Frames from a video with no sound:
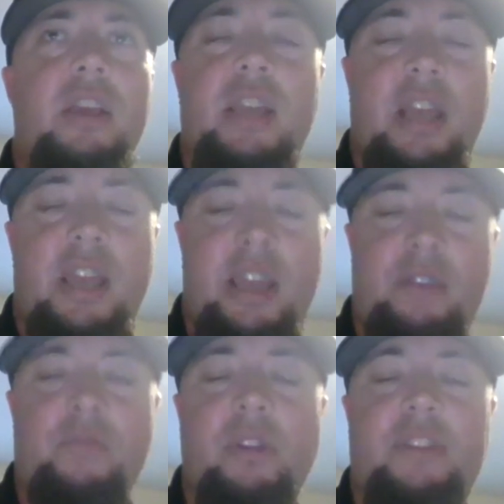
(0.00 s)

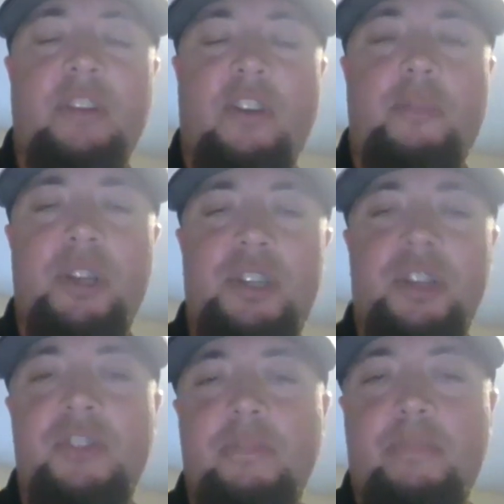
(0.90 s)
hit really tough
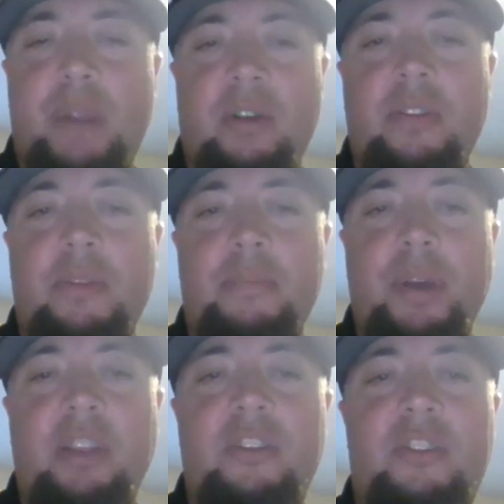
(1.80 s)
pitches and barrel them,
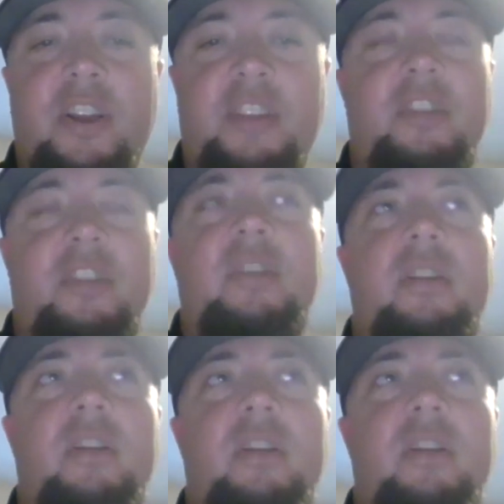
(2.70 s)
but he doesn't,